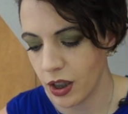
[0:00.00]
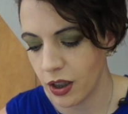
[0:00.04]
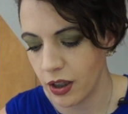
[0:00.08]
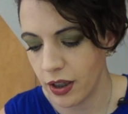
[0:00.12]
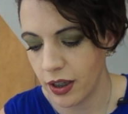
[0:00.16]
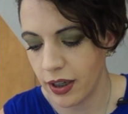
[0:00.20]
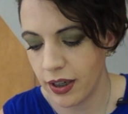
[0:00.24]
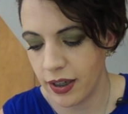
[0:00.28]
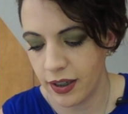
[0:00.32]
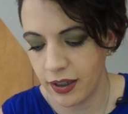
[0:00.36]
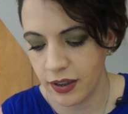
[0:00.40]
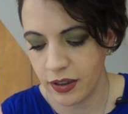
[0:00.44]

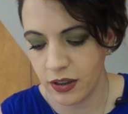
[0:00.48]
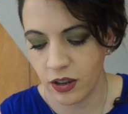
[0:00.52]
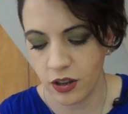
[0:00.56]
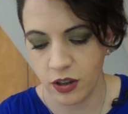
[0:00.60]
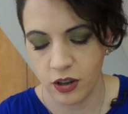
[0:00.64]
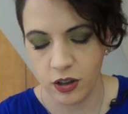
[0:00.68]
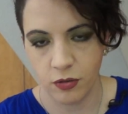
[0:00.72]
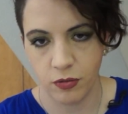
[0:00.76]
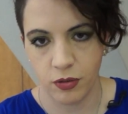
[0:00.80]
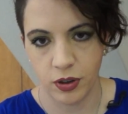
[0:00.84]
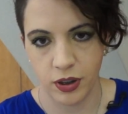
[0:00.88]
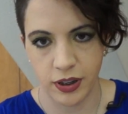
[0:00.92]

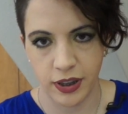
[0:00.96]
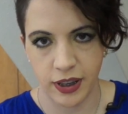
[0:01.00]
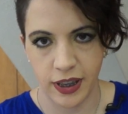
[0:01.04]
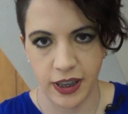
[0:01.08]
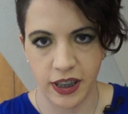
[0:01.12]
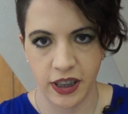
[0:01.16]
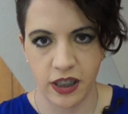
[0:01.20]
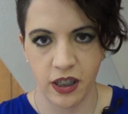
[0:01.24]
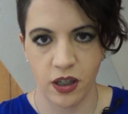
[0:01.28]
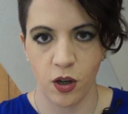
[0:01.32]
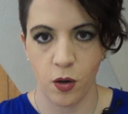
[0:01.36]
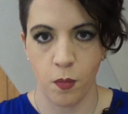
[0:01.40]
and you will
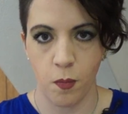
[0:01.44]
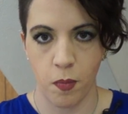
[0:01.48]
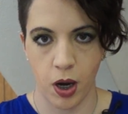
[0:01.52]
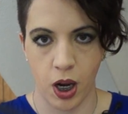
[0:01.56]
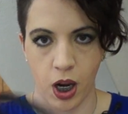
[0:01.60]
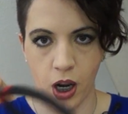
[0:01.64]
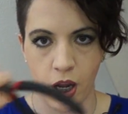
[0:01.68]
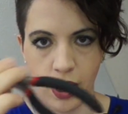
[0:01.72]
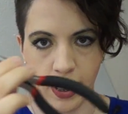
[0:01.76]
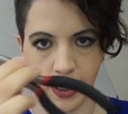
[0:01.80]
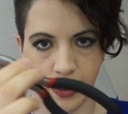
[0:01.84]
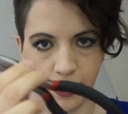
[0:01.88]
need
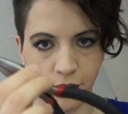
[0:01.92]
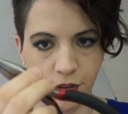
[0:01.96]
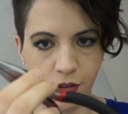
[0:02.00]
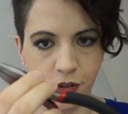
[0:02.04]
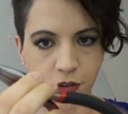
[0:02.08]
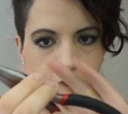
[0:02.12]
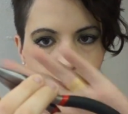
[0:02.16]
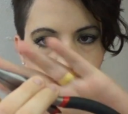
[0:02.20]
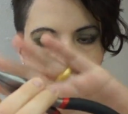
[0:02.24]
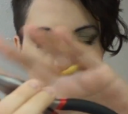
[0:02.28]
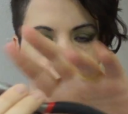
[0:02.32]
pliers